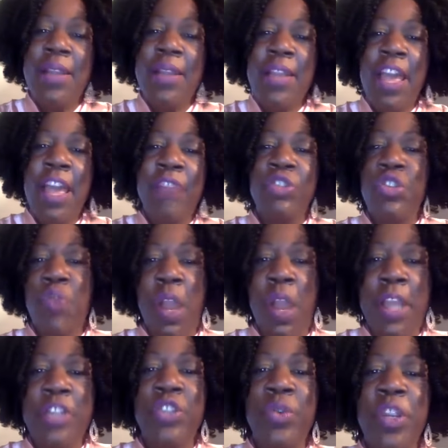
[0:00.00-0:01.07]
have tried
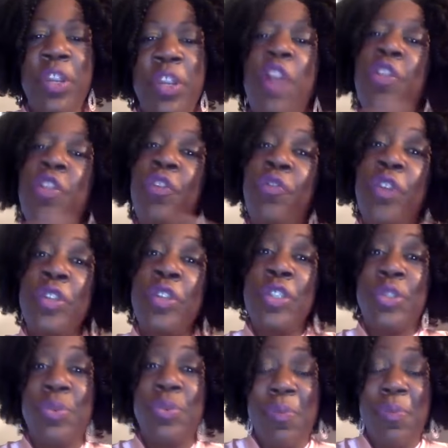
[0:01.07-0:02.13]
during the first
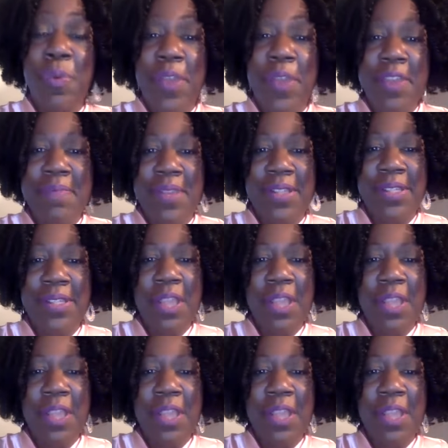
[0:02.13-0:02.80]
2 appointments.